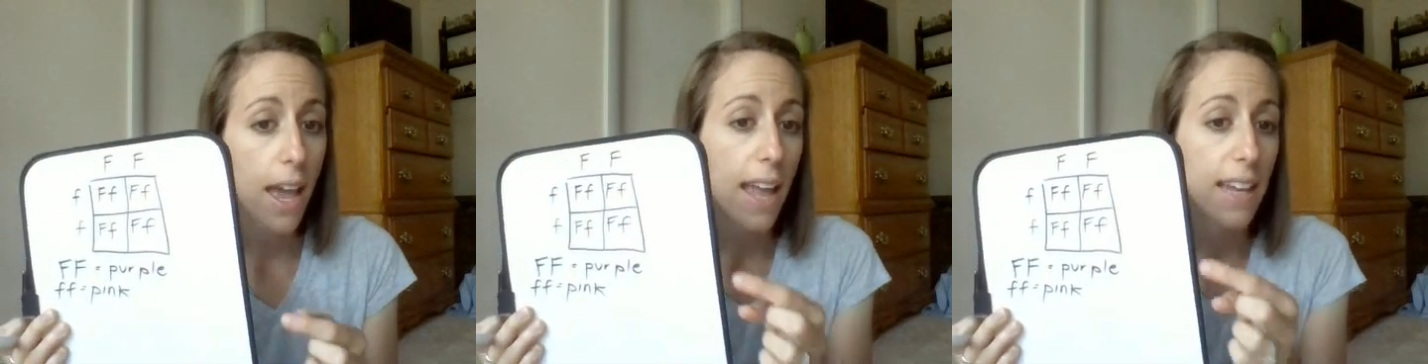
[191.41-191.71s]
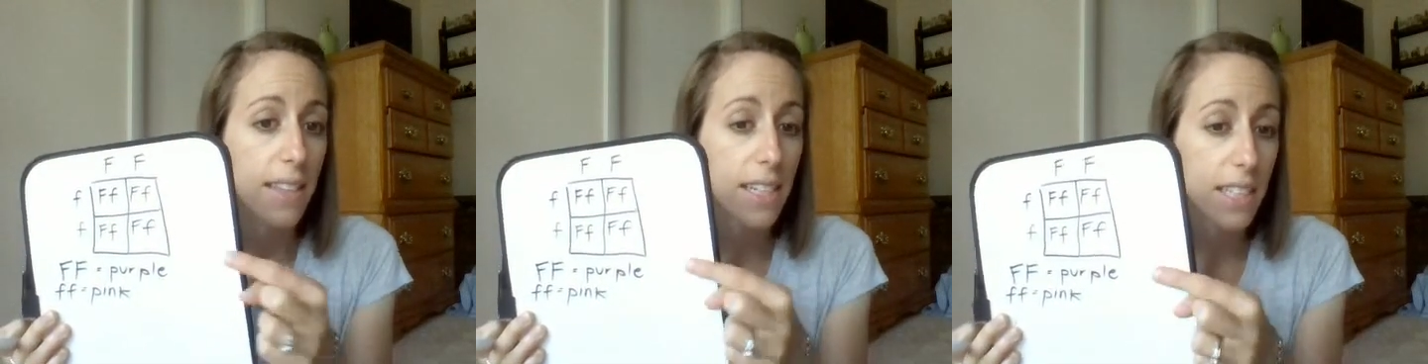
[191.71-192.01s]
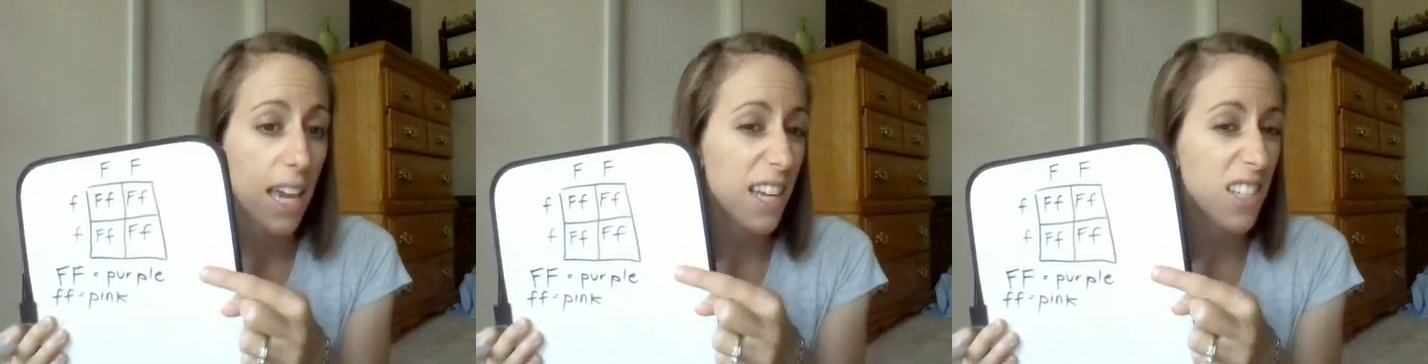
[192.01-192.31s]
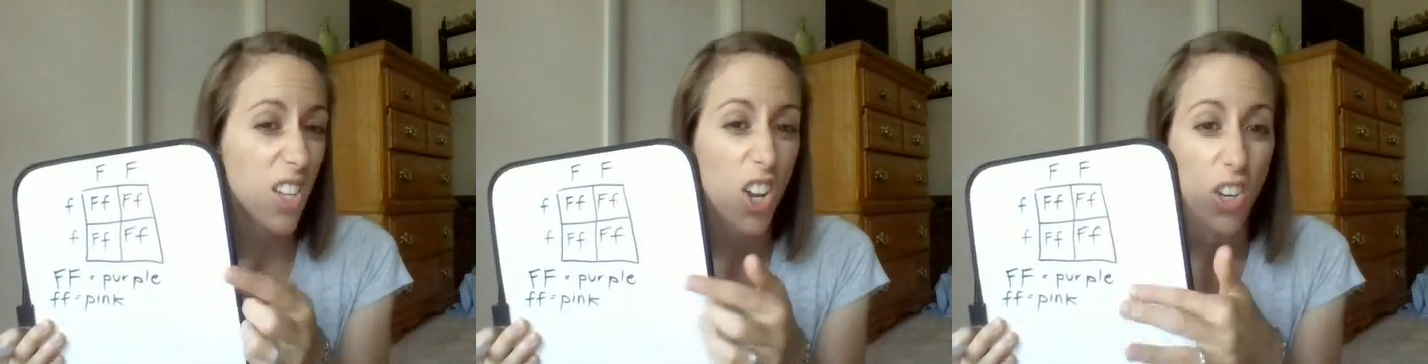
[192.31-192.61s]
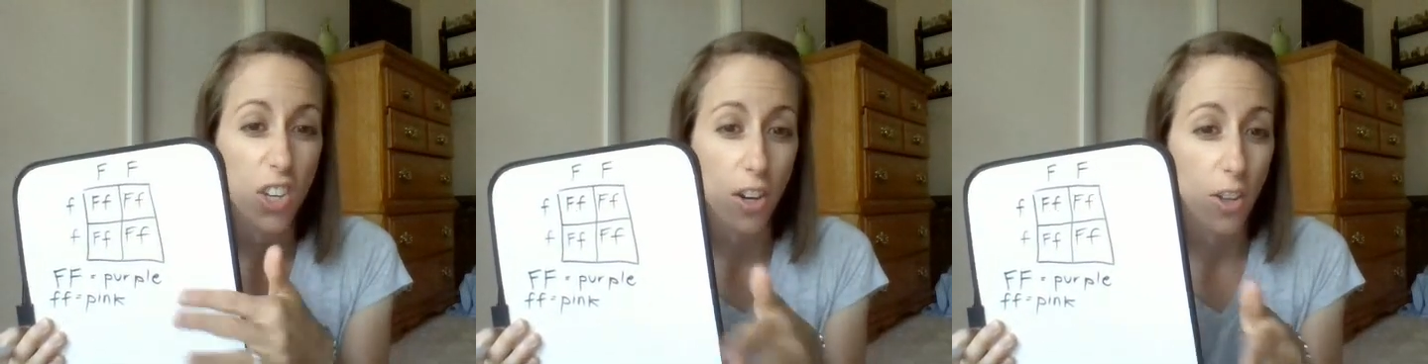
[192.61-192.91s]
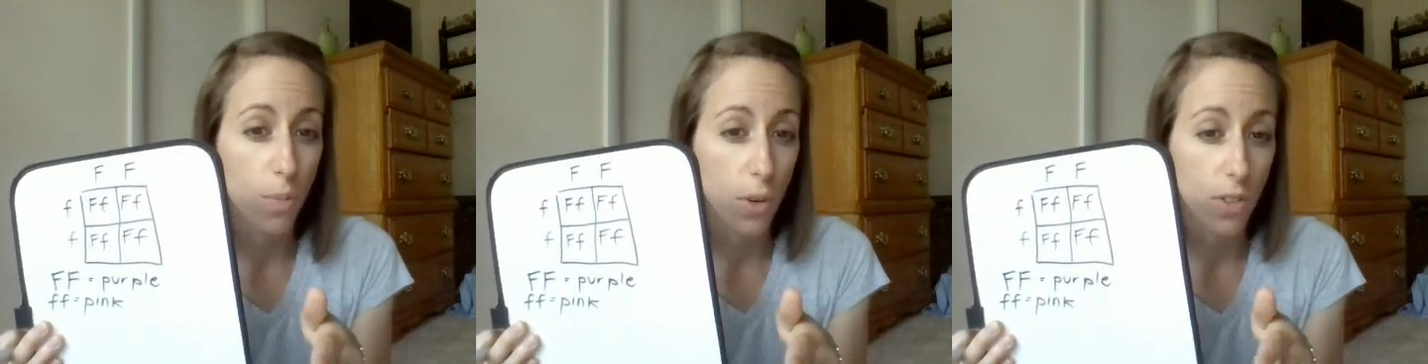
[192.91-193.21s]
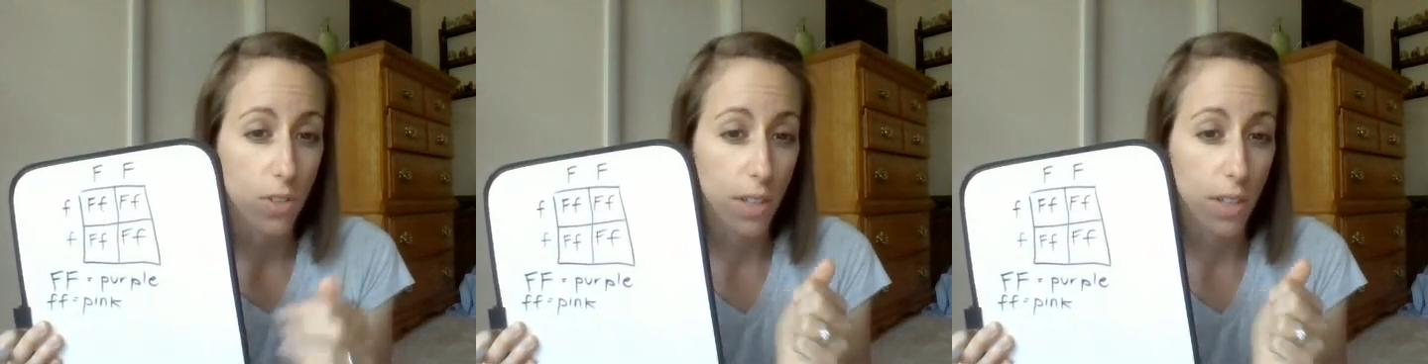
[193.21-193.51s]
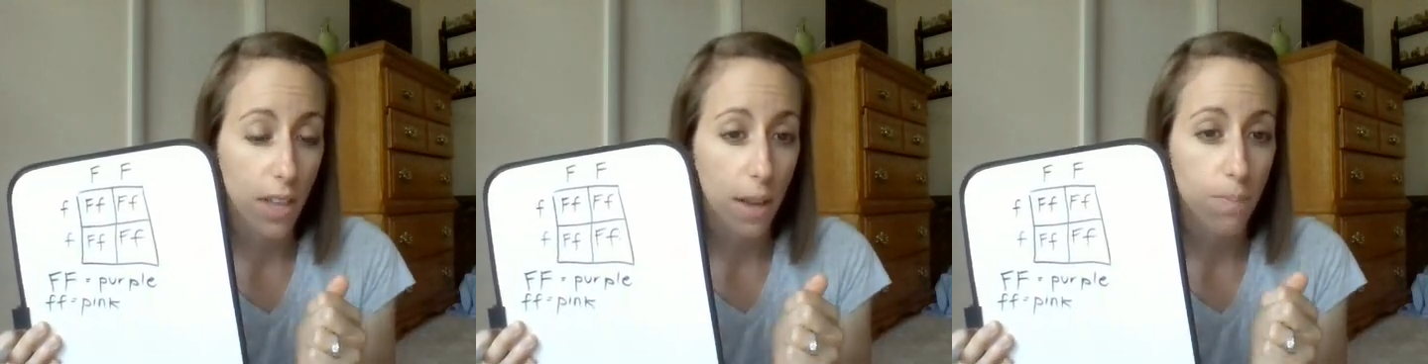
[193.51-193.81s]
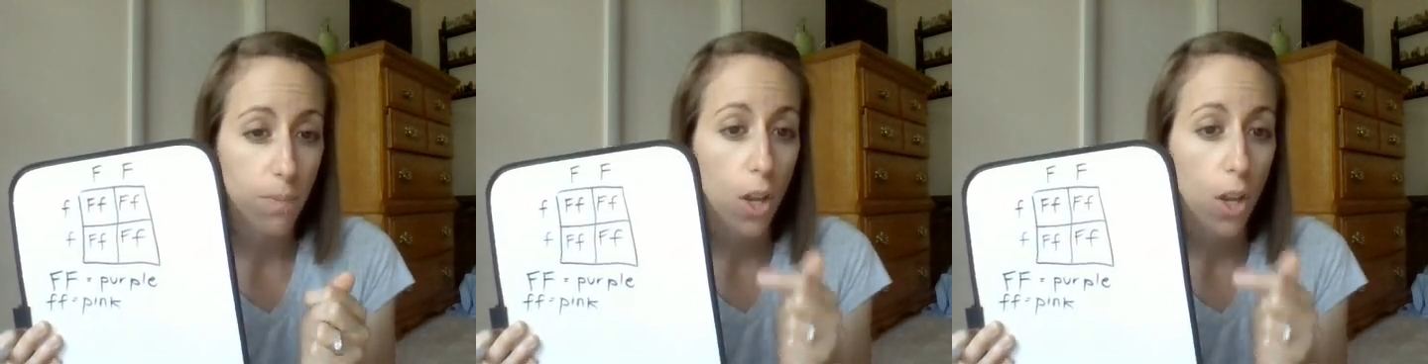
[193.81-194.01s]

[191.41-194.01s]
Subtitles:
And in this case, none of the birds are like that.